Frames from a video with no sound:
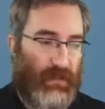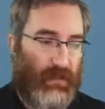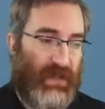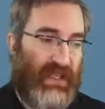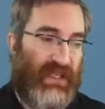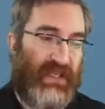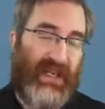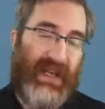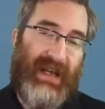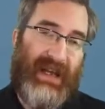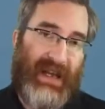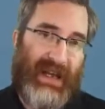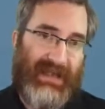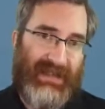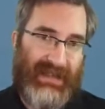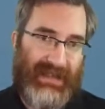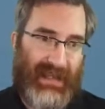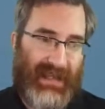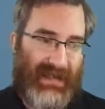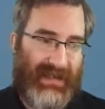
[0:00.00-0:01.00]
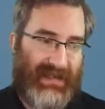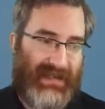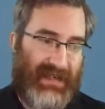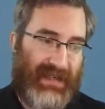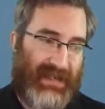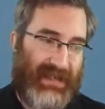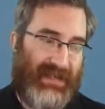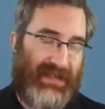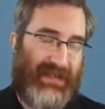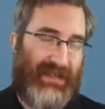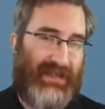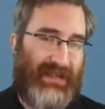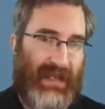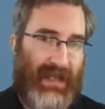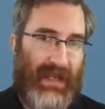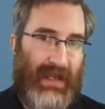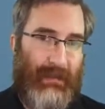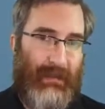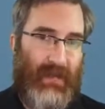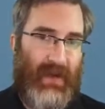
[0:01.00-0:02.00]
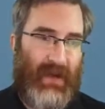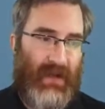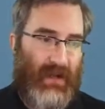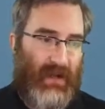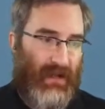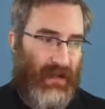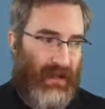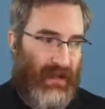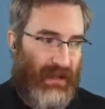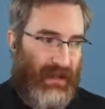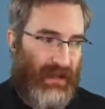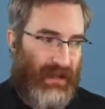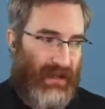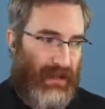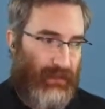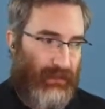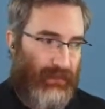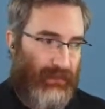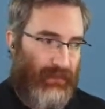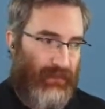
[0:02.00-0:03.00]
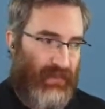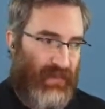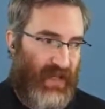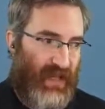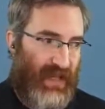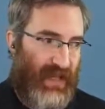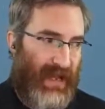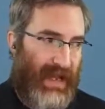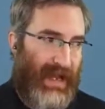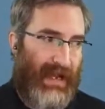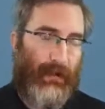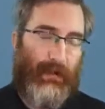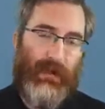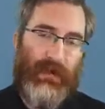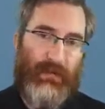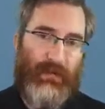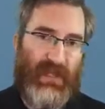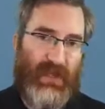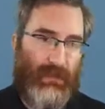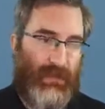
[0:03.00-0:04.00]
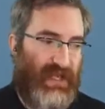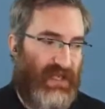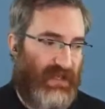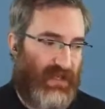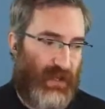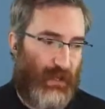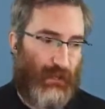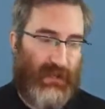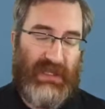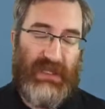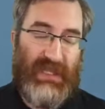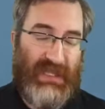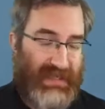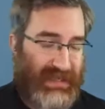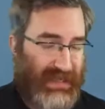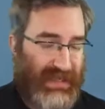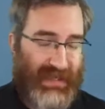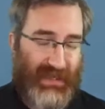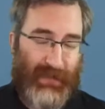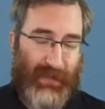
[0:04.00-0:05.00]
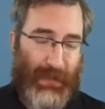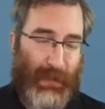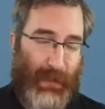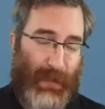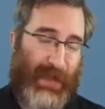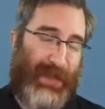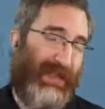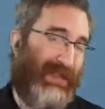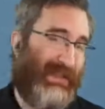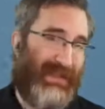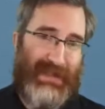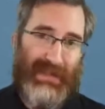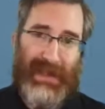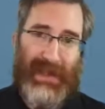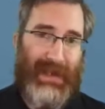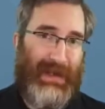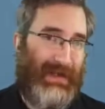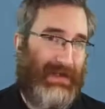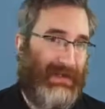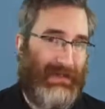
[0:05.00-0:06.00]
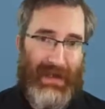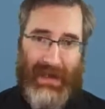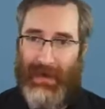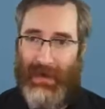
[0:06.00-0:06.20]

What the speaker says: reason I ask that is that it's the same acronym that means completely different things, and they